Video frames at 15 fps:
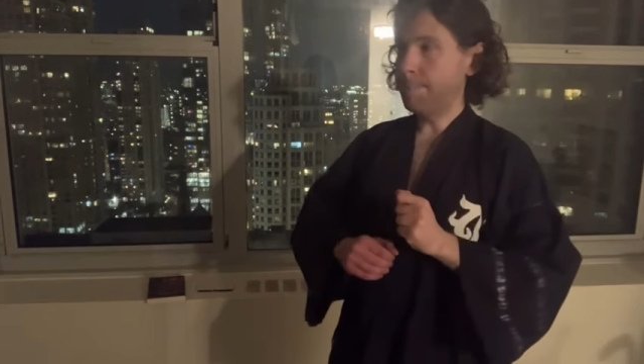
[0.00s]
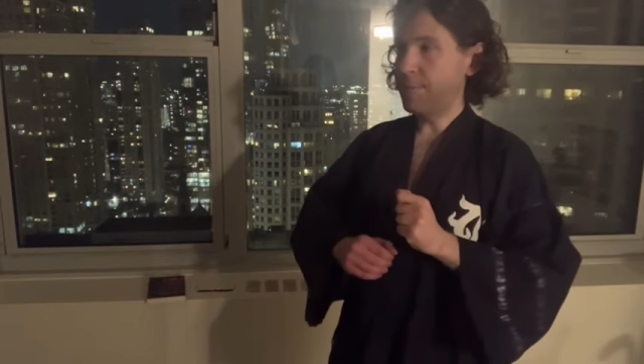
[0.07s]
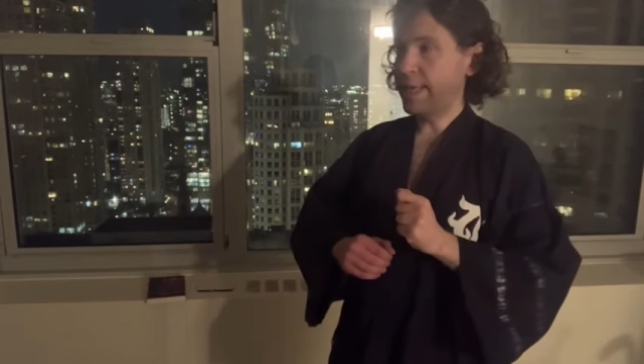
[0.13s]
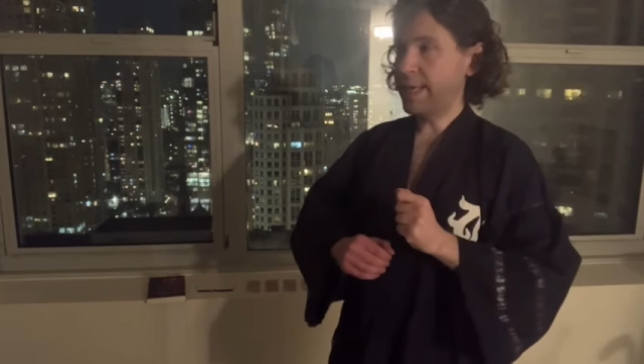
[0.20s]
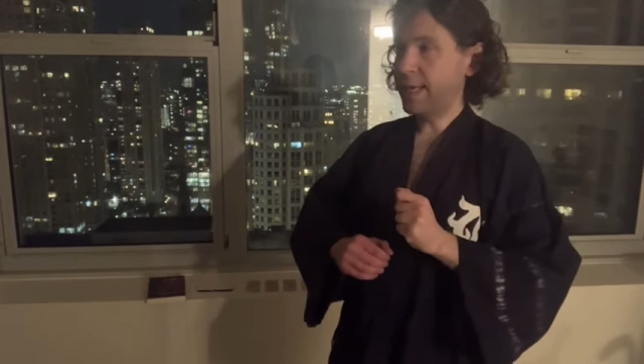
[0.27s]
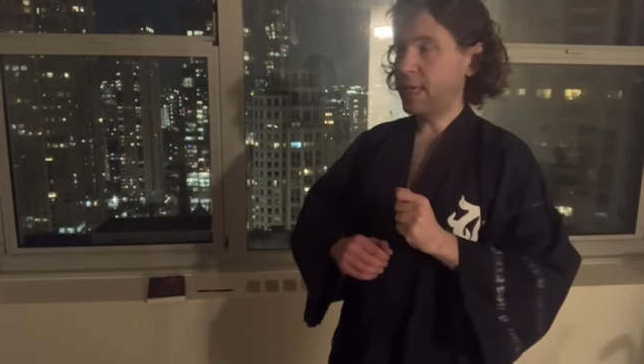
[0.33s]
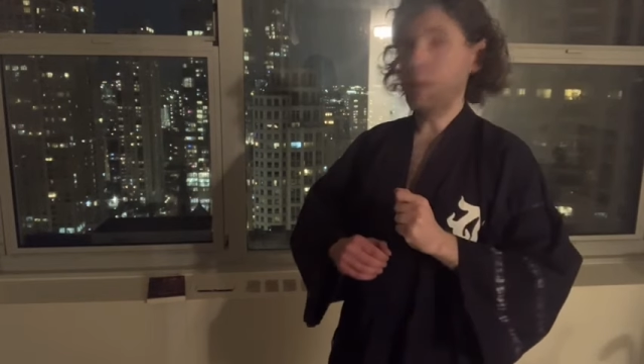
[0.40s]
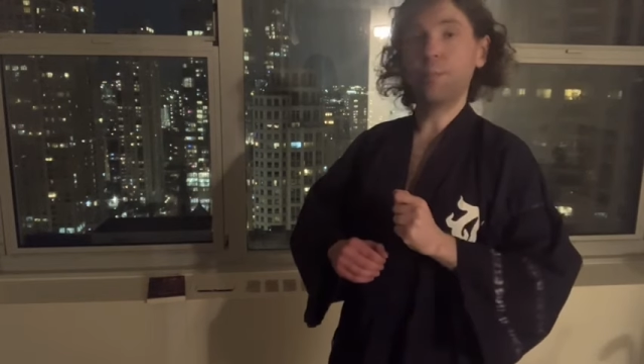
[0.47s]

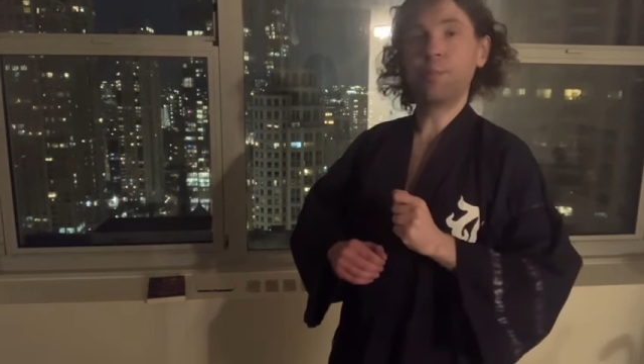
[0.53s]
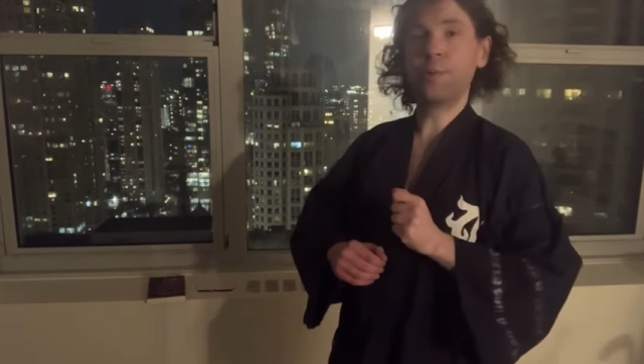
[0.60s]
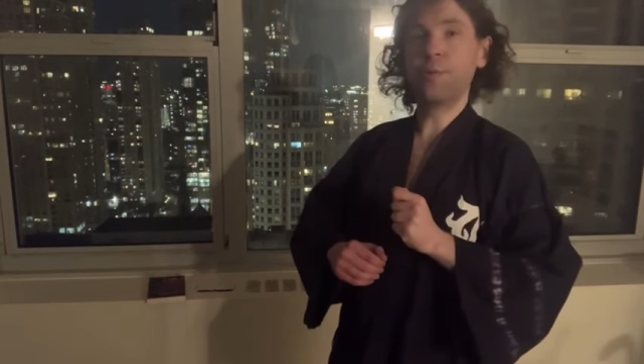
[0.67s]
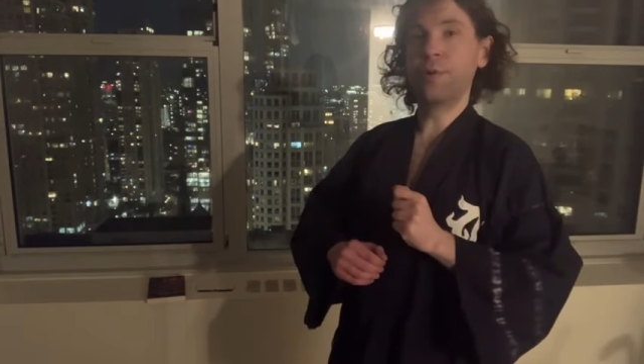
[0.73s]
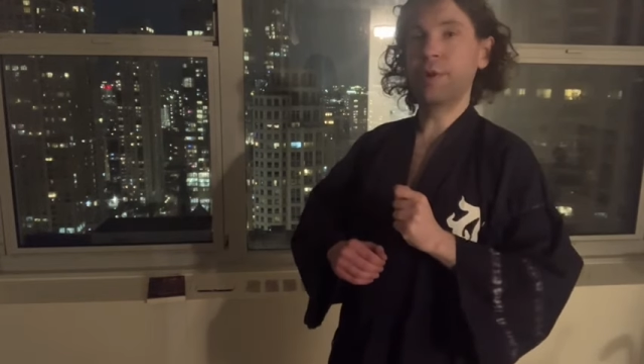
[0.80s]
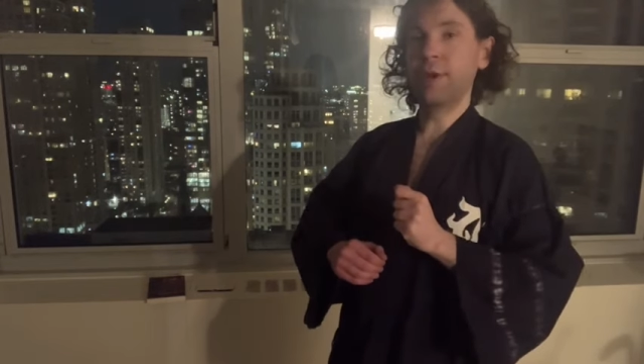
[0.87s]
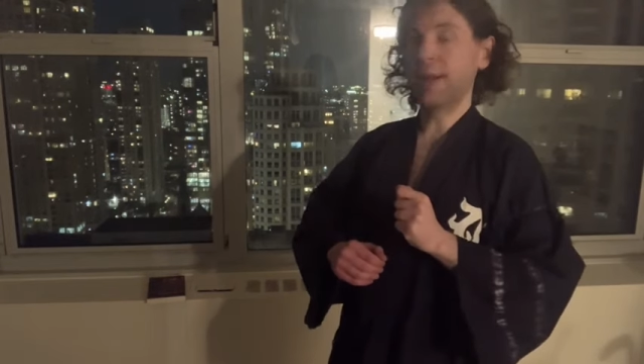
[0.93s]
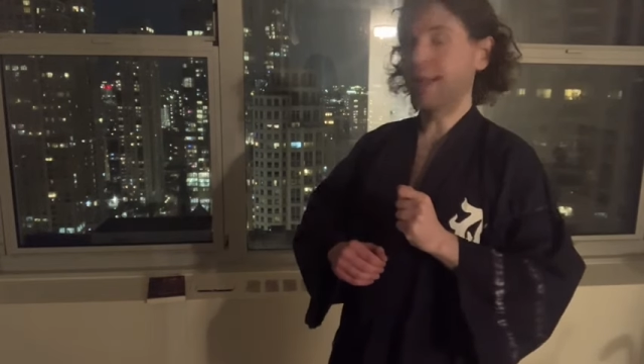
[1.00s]
big,
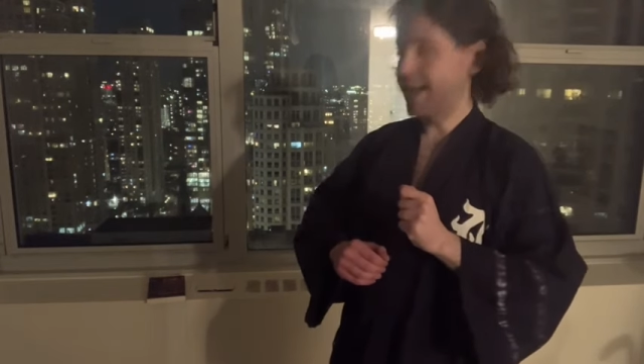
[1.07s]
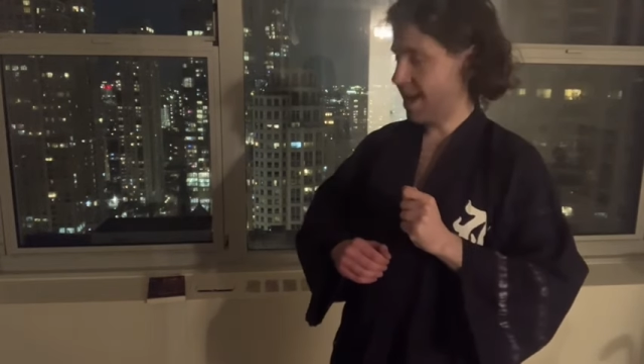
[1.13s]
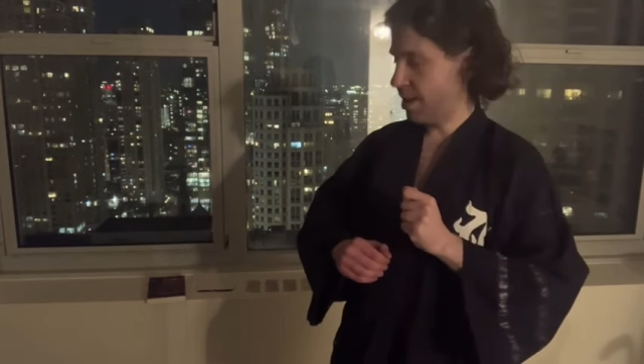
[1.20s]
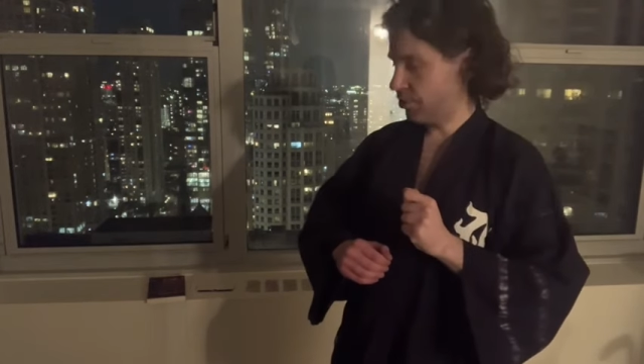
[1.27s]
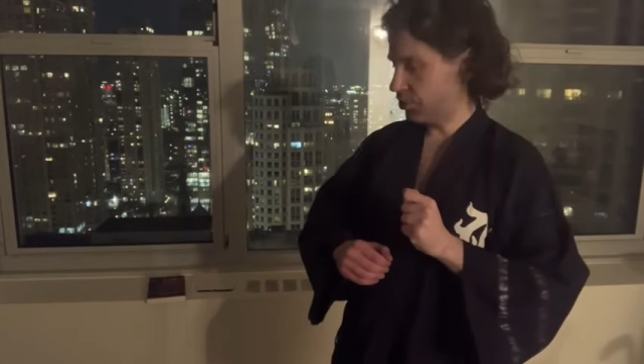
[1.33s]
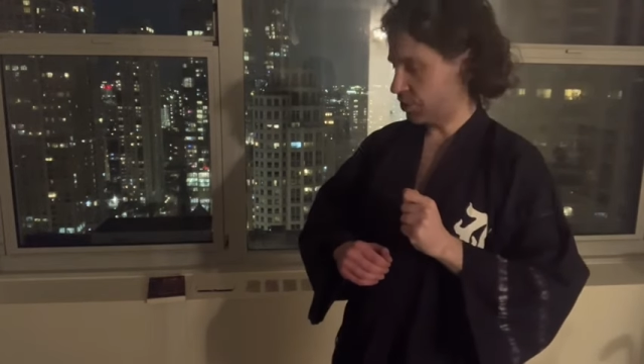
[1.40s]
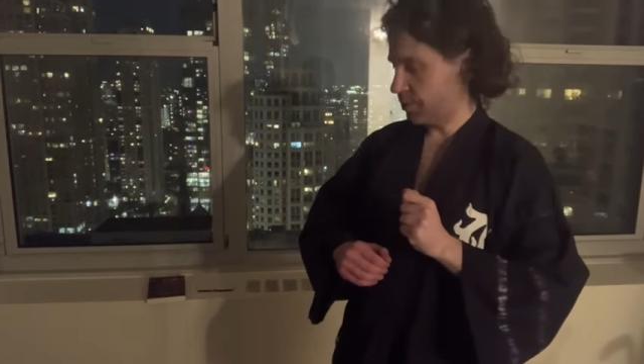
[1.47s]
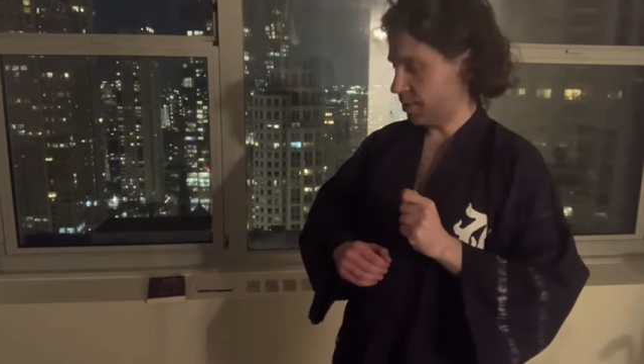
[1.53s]
important
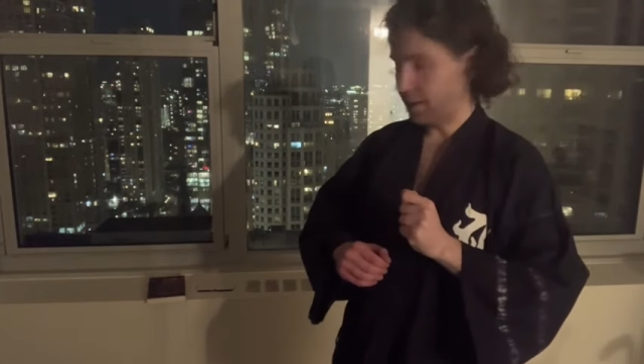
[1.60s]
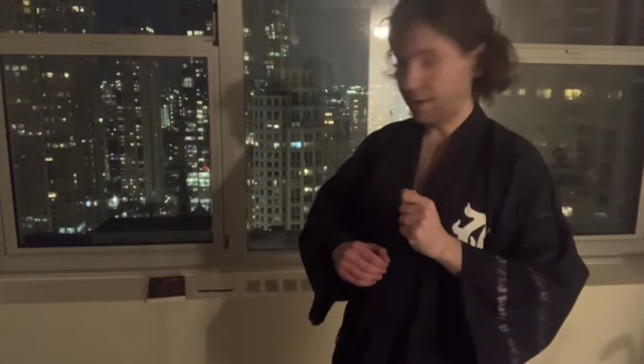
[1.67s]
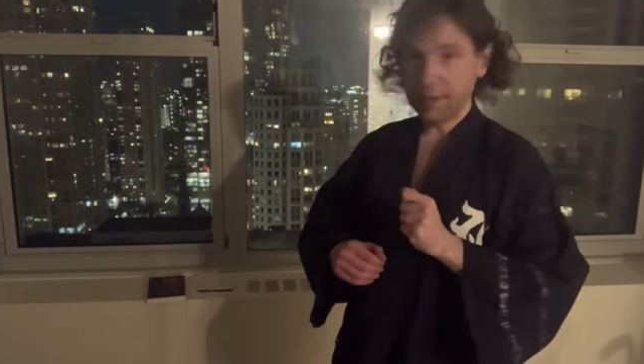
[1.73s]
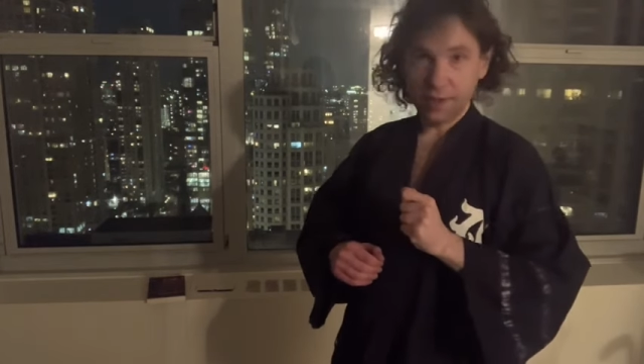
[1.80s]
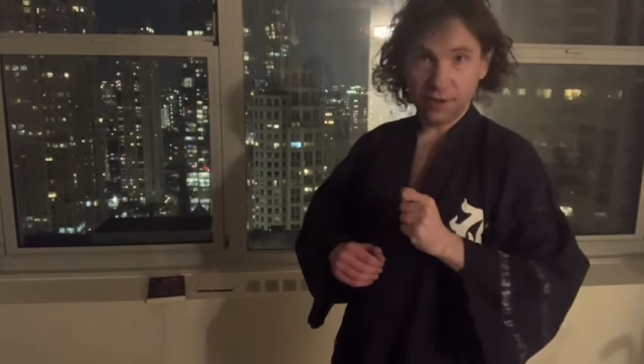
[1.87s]
announcement